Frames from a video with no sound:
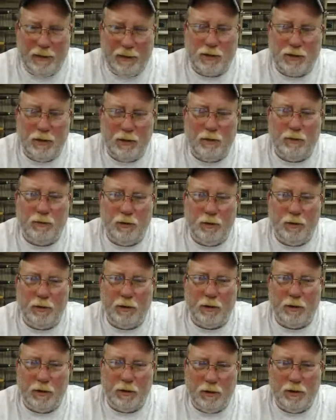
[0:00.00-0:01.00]
He's still
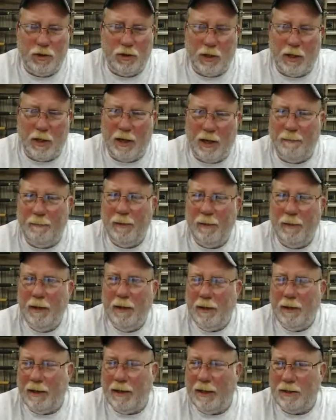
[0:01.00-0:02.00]
doing a good job,
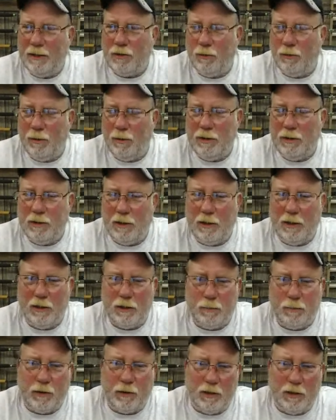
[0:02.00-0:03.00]
and that's the reason he
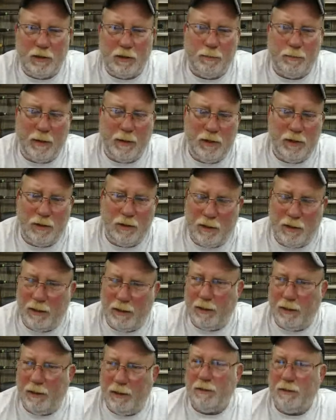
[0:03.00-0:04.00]
gets the participation that
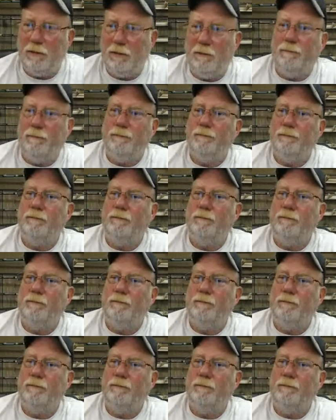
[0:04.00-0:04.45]
he does.